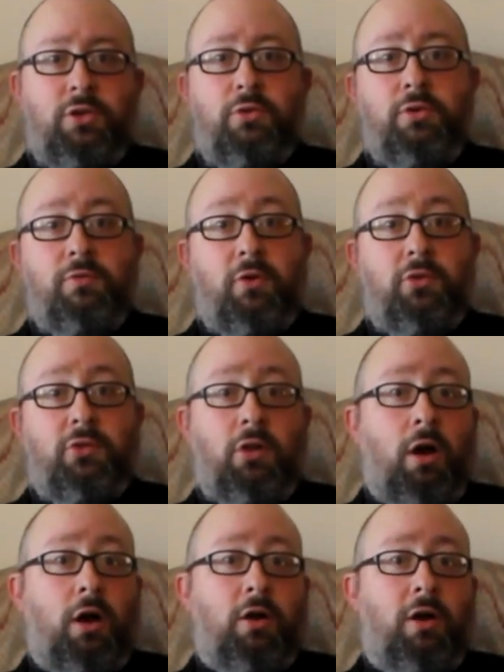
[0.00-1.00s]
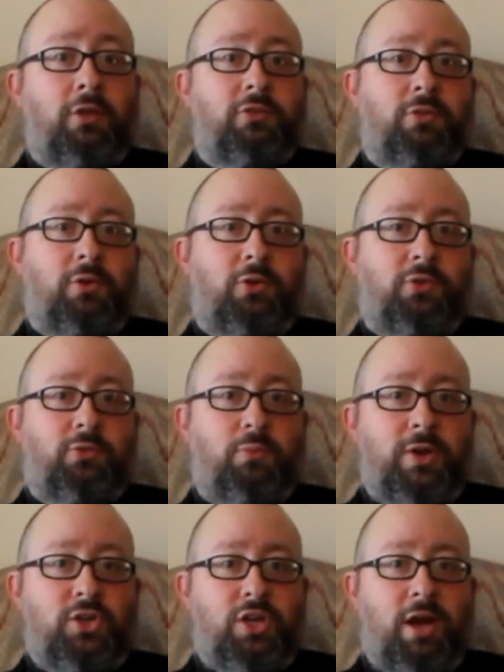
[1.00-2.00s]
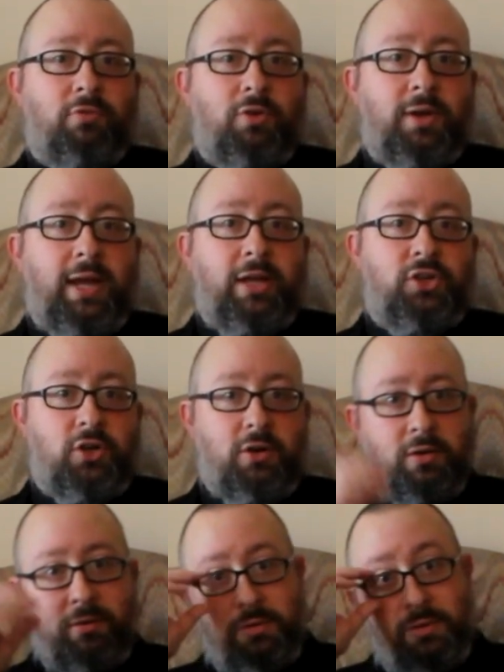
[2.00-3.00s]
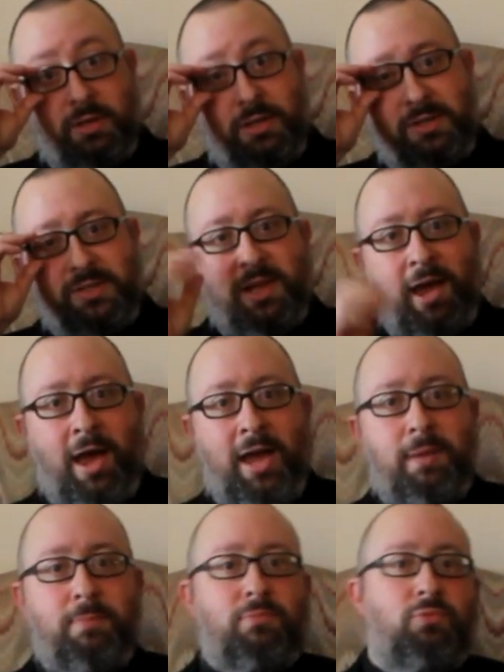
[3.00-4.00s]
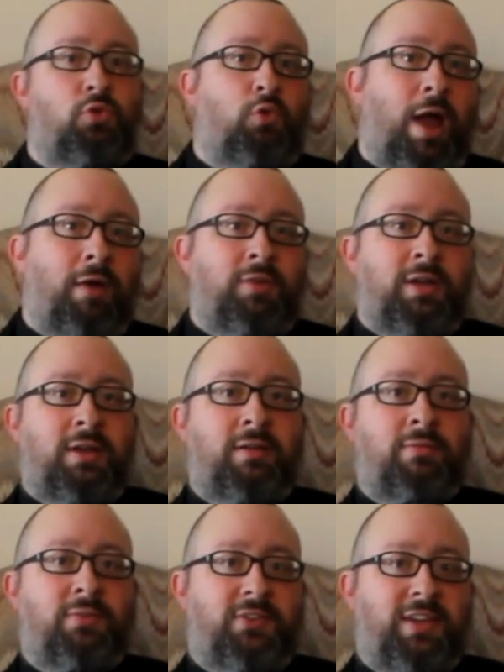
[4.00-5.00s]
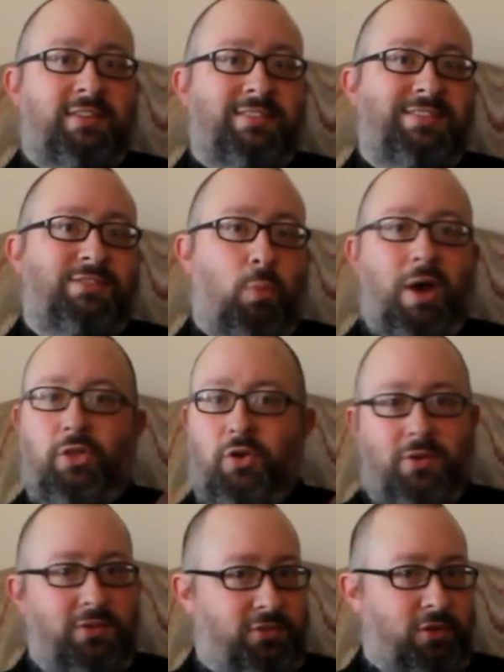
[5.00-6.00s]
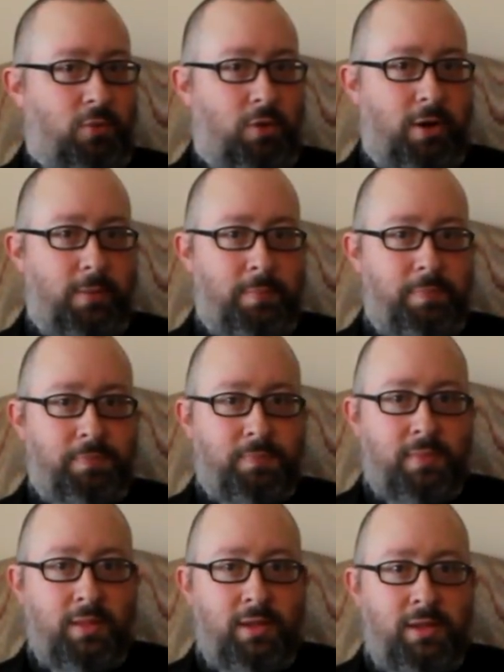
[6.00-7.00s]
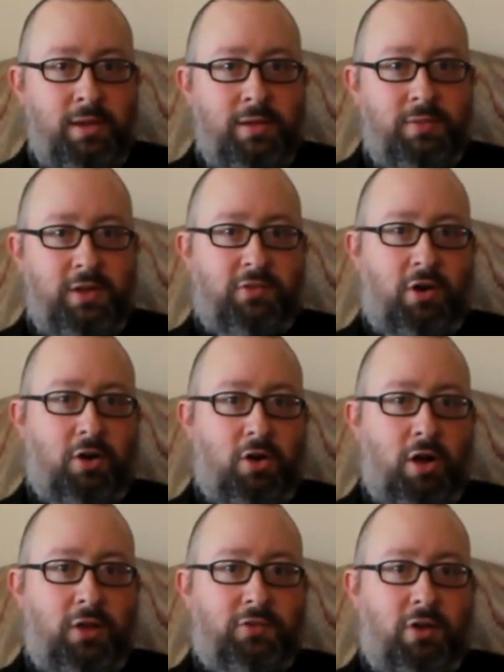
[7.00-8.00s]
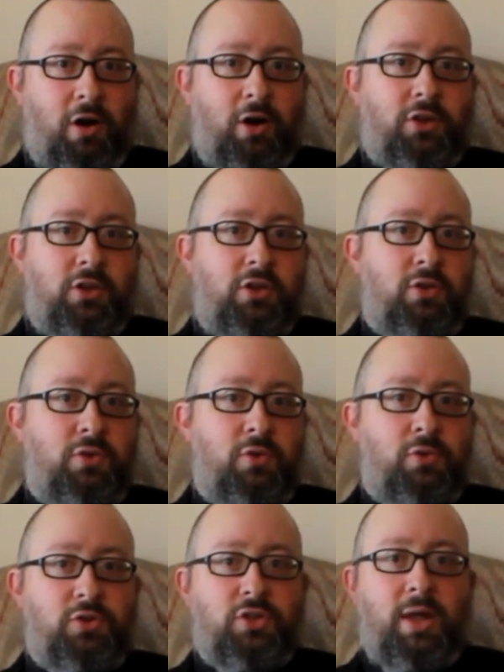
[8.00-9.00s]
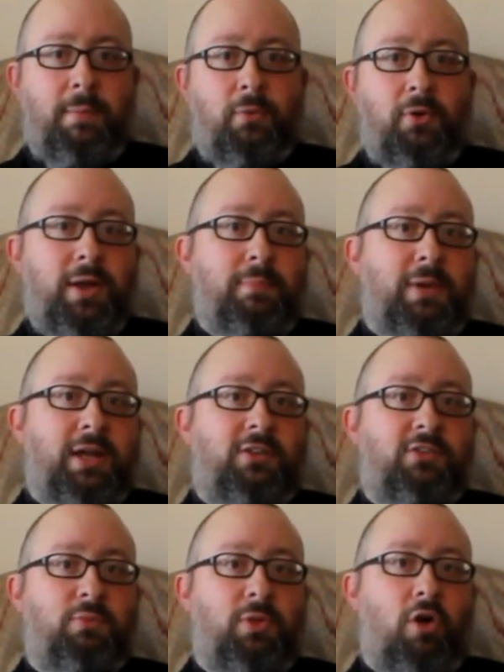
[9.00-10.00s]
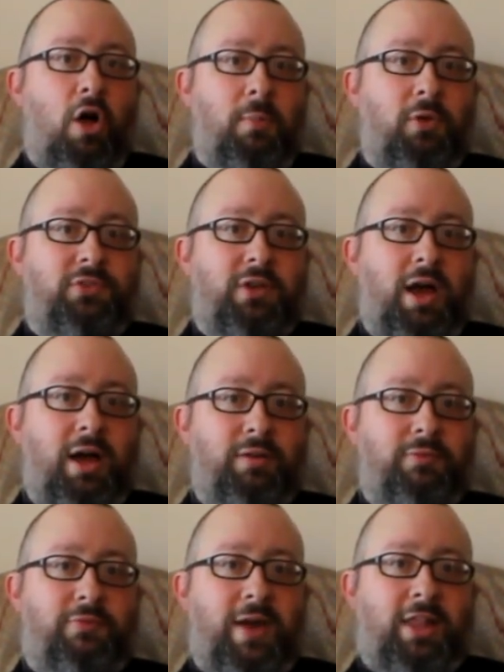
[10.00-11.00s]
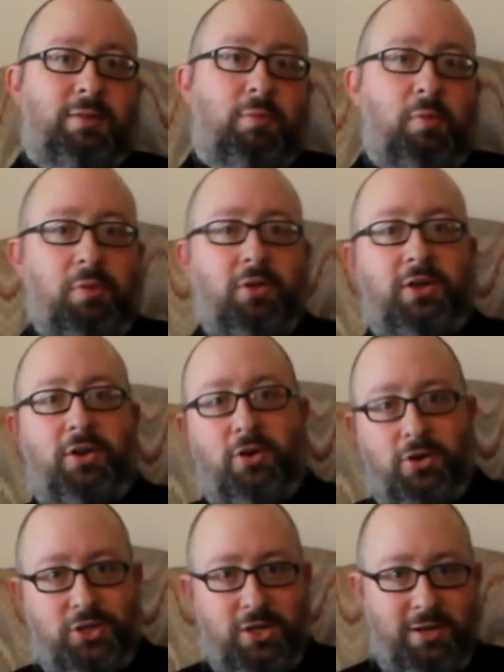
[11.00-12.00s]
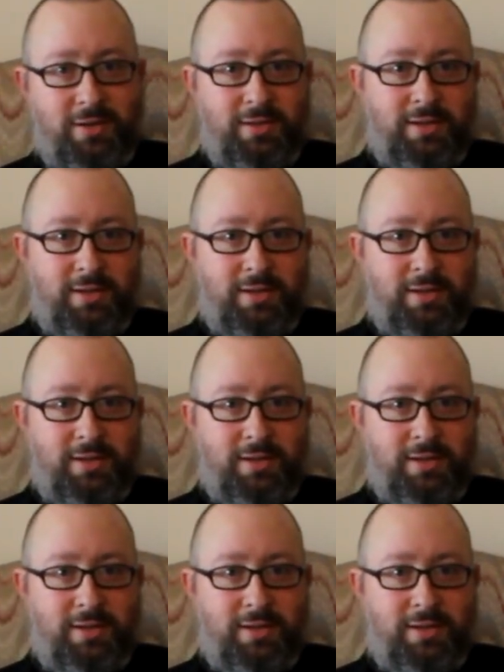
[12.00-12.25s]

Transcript: Universal archons are those which govern nature time, gravity, seasons, weather, and so on. These archons are huge lumbering beasts with almost unfathomable inertia.